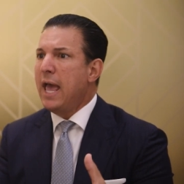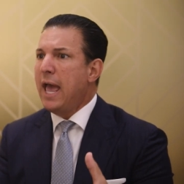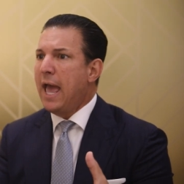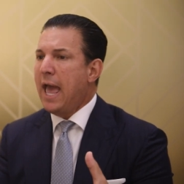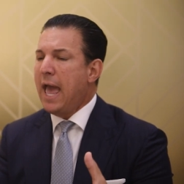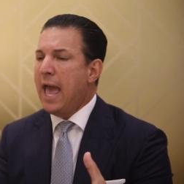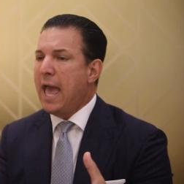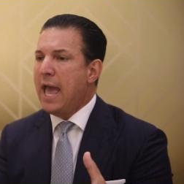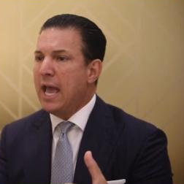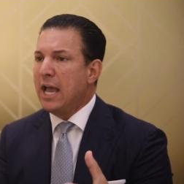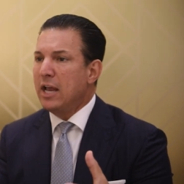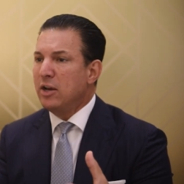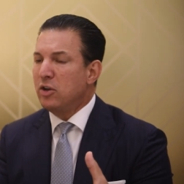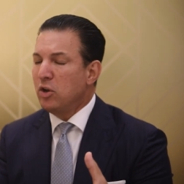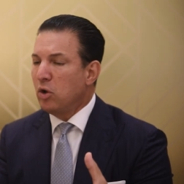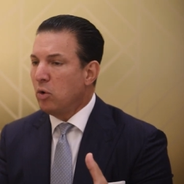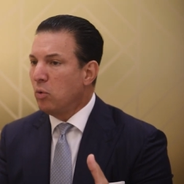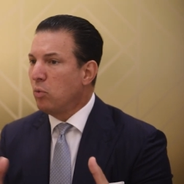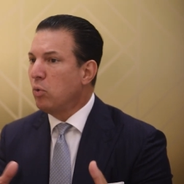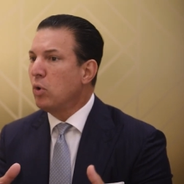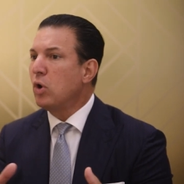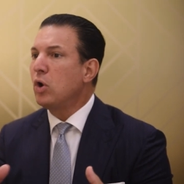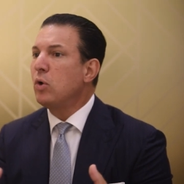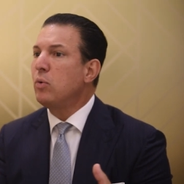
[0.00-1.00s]
and
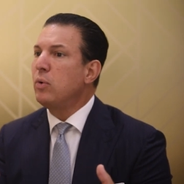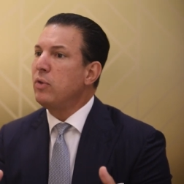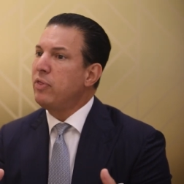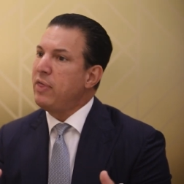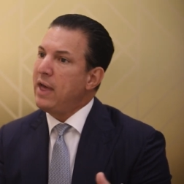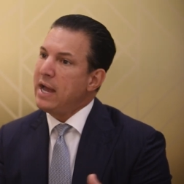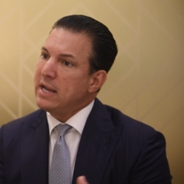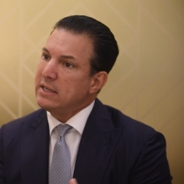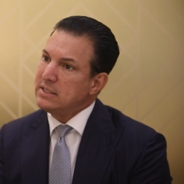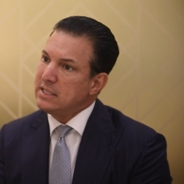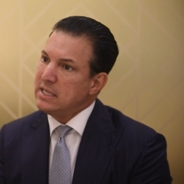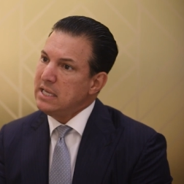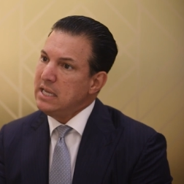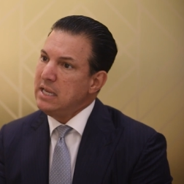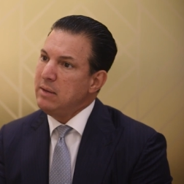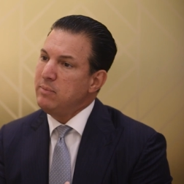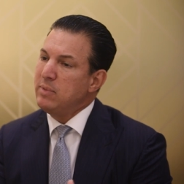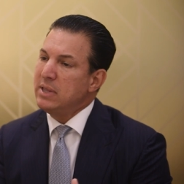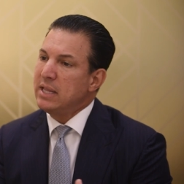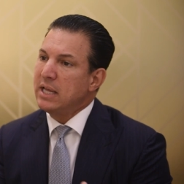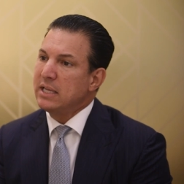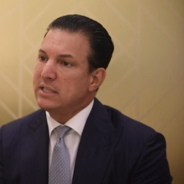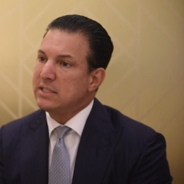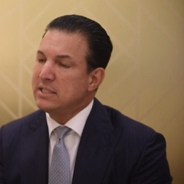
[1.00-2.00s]
work with that team
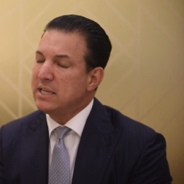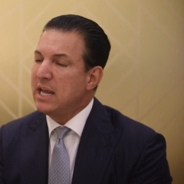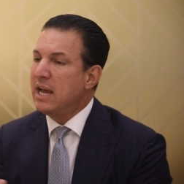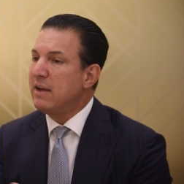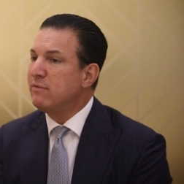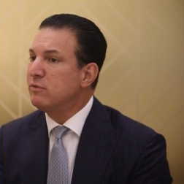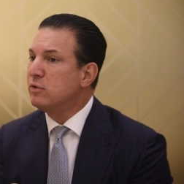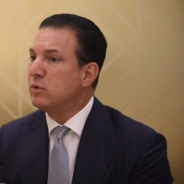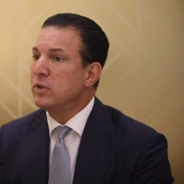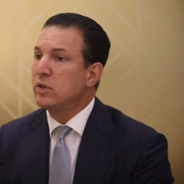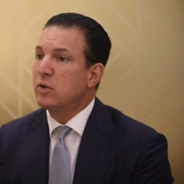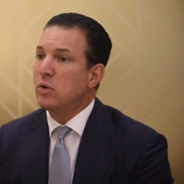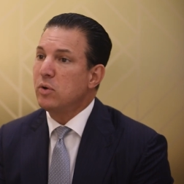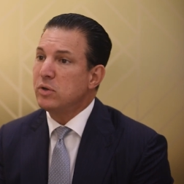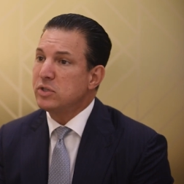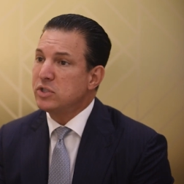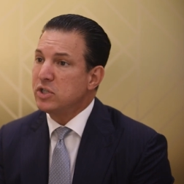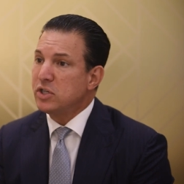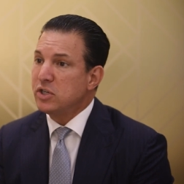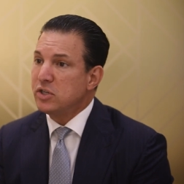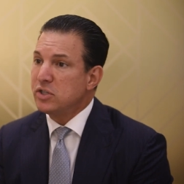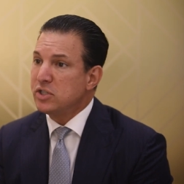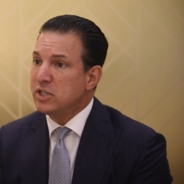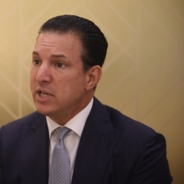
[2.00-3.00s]
and that staff during the course
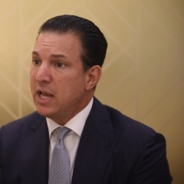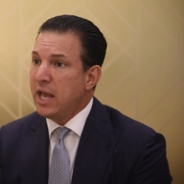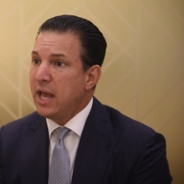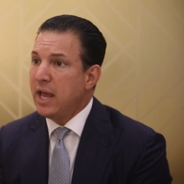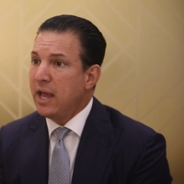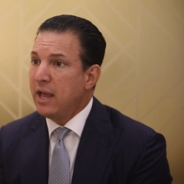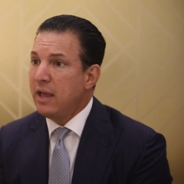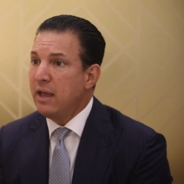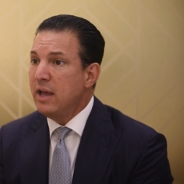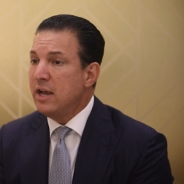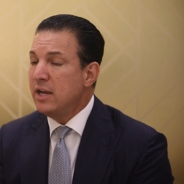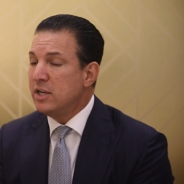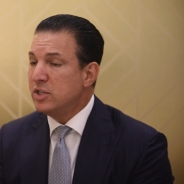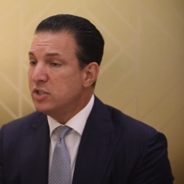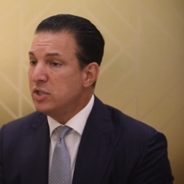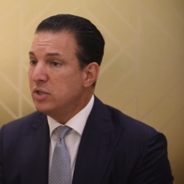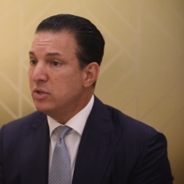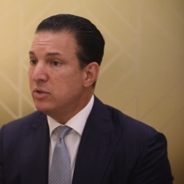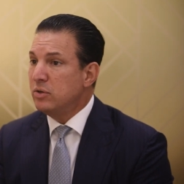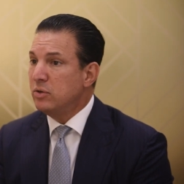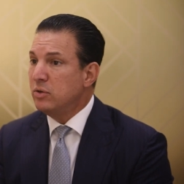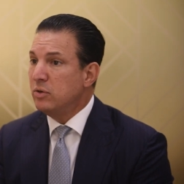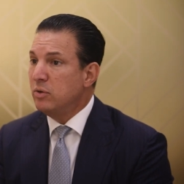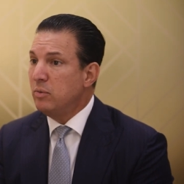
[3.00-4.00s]
of your stay
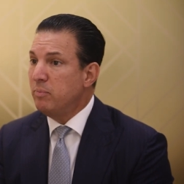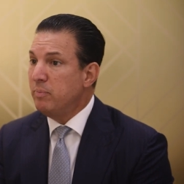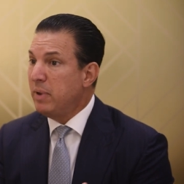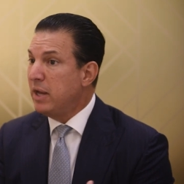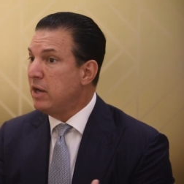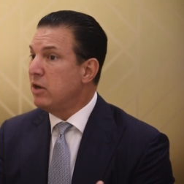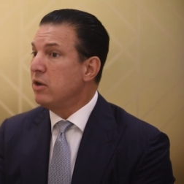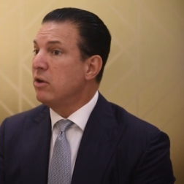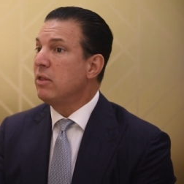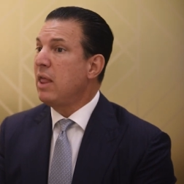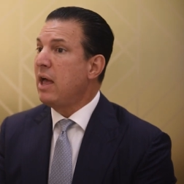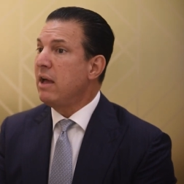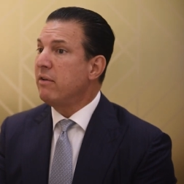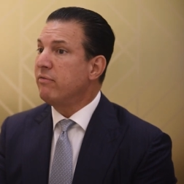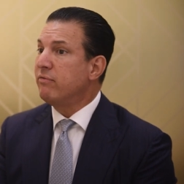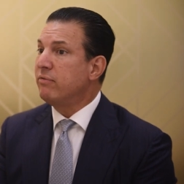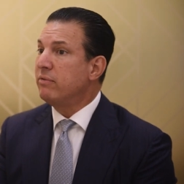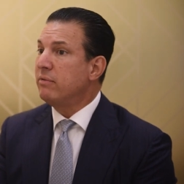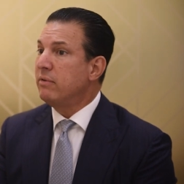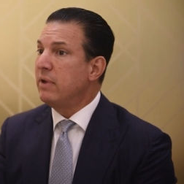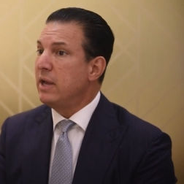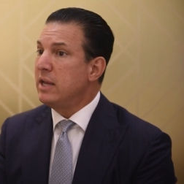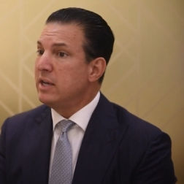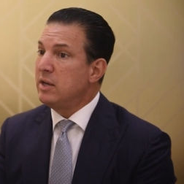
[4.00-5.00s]
to better your life
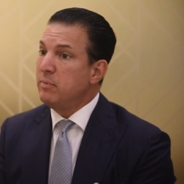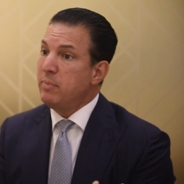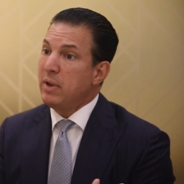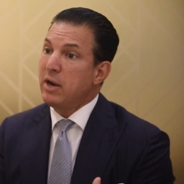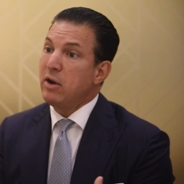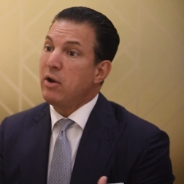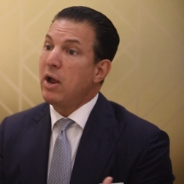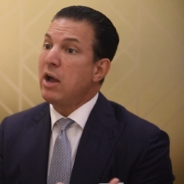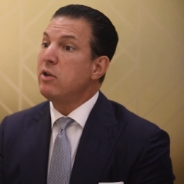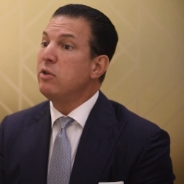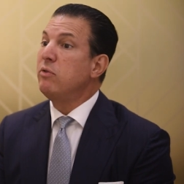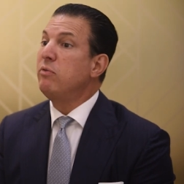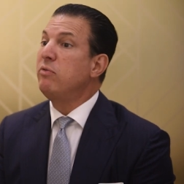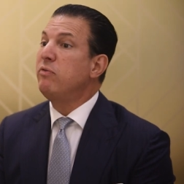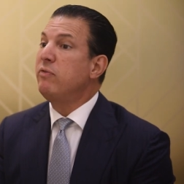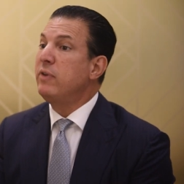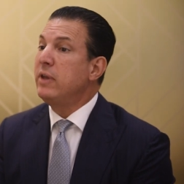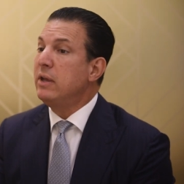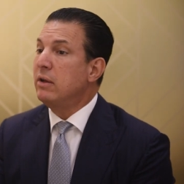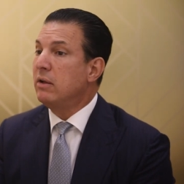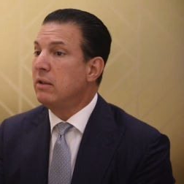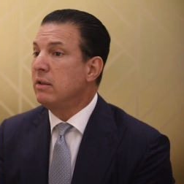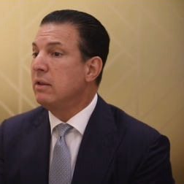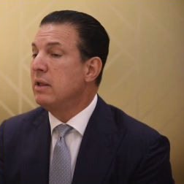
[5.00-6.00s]
and to better how you
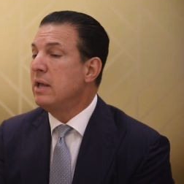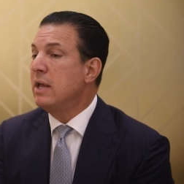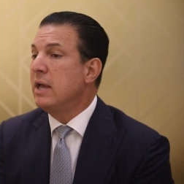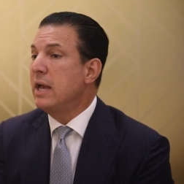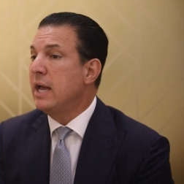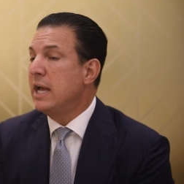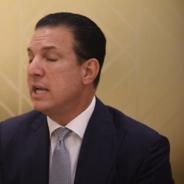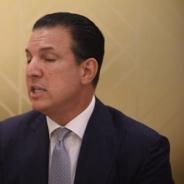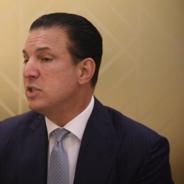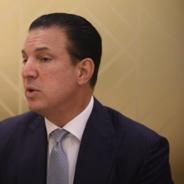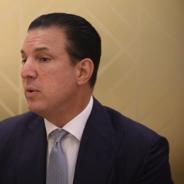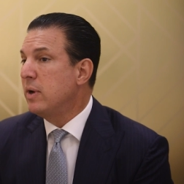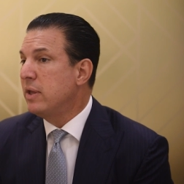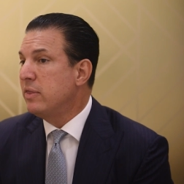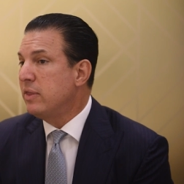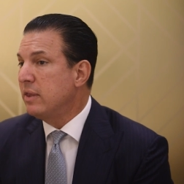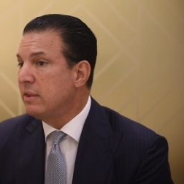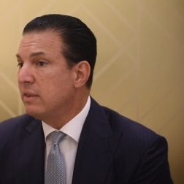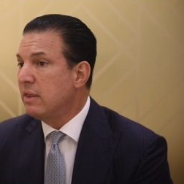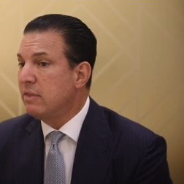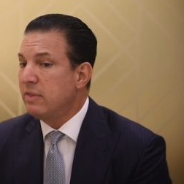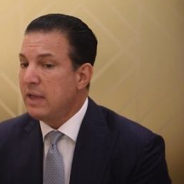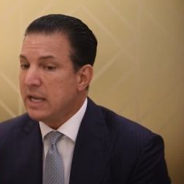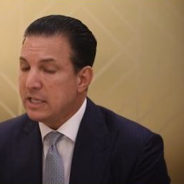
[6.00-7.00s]
feel. And so I
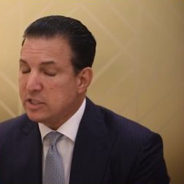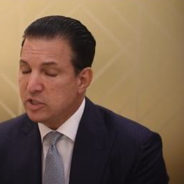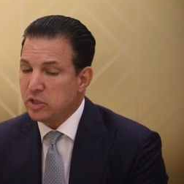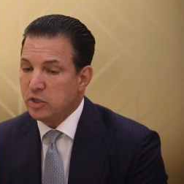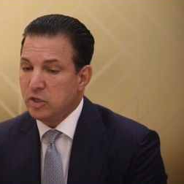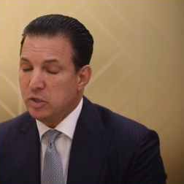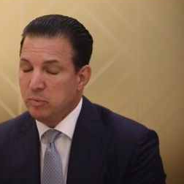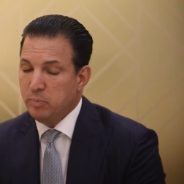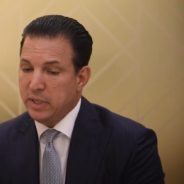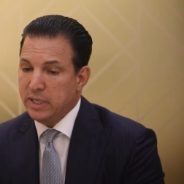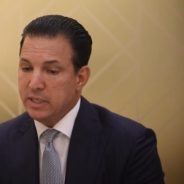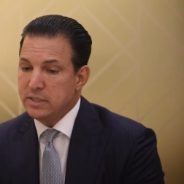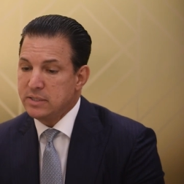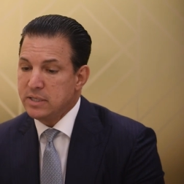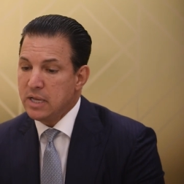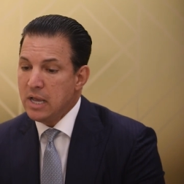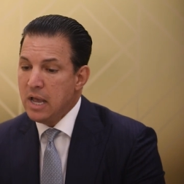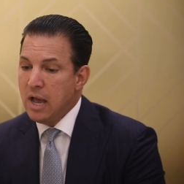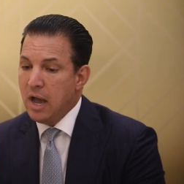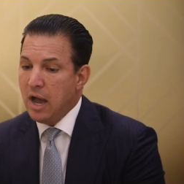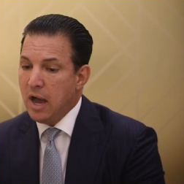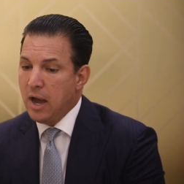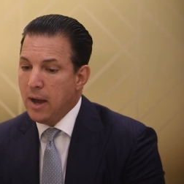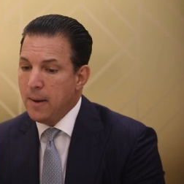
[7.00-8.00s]
think that that's a good piece.
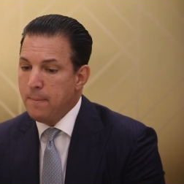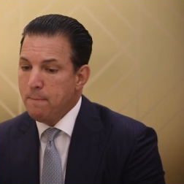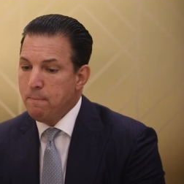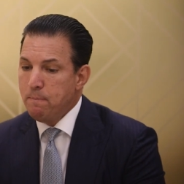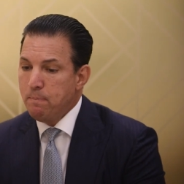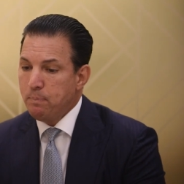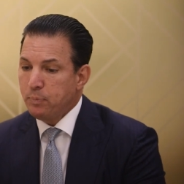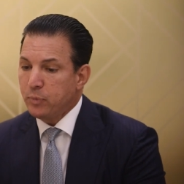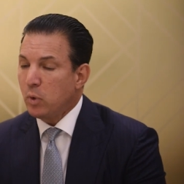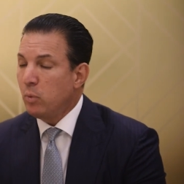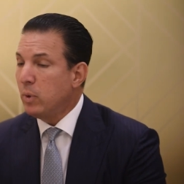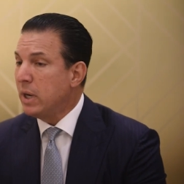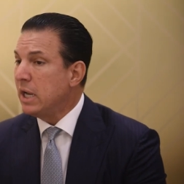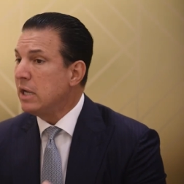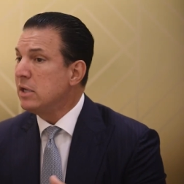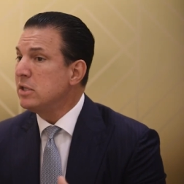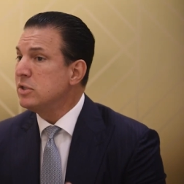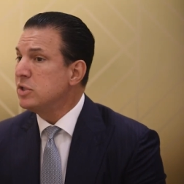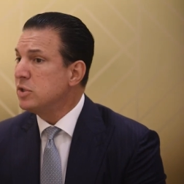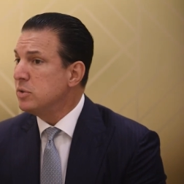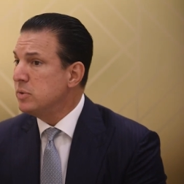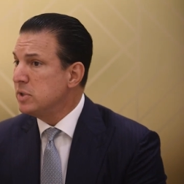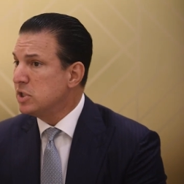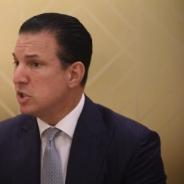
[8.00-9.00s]
What
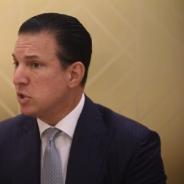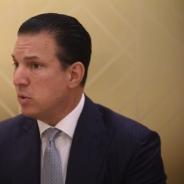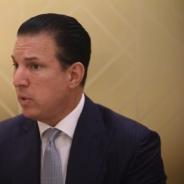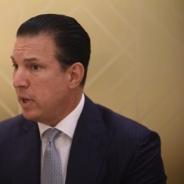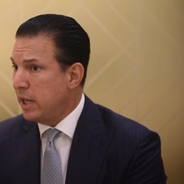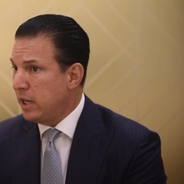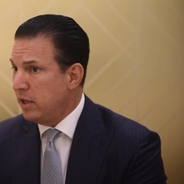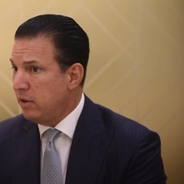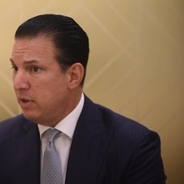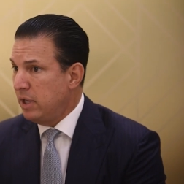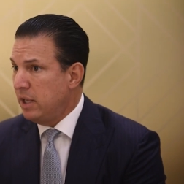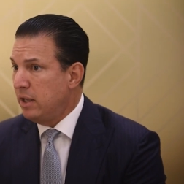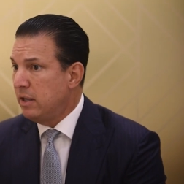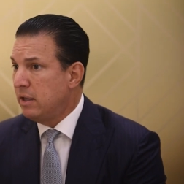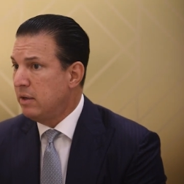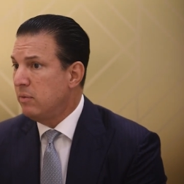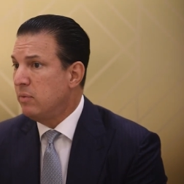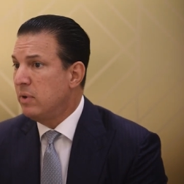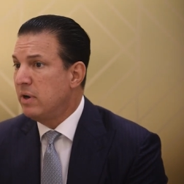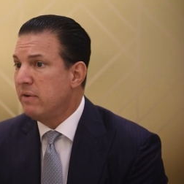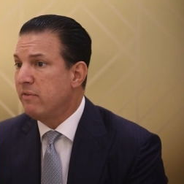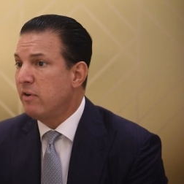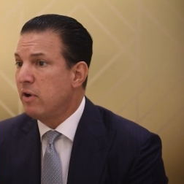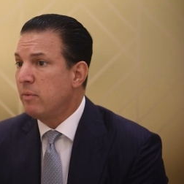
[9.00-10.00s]
also is quite unique in
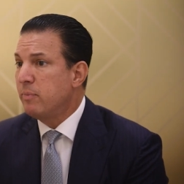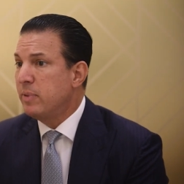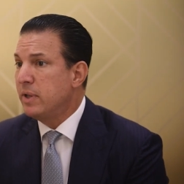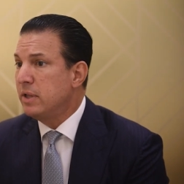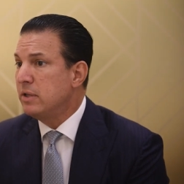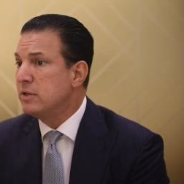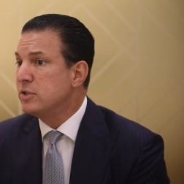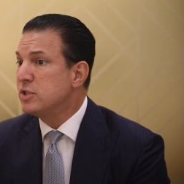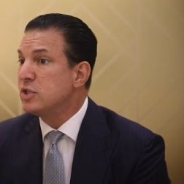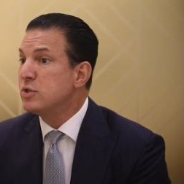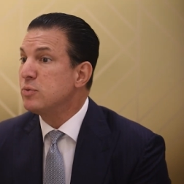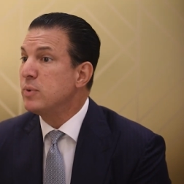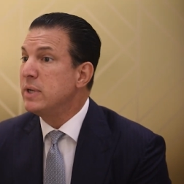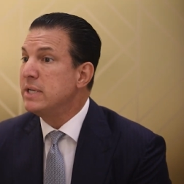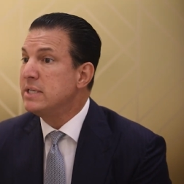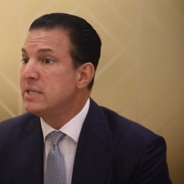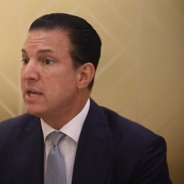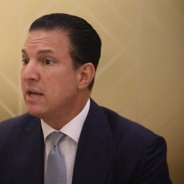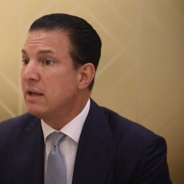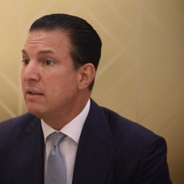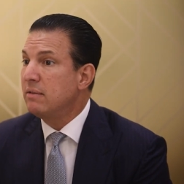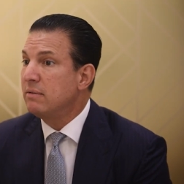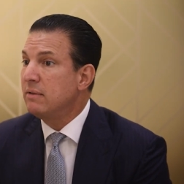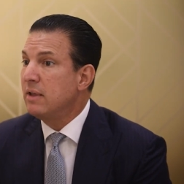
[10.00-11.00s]
one of our pillars is
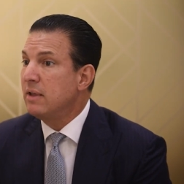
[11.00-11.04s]
retail.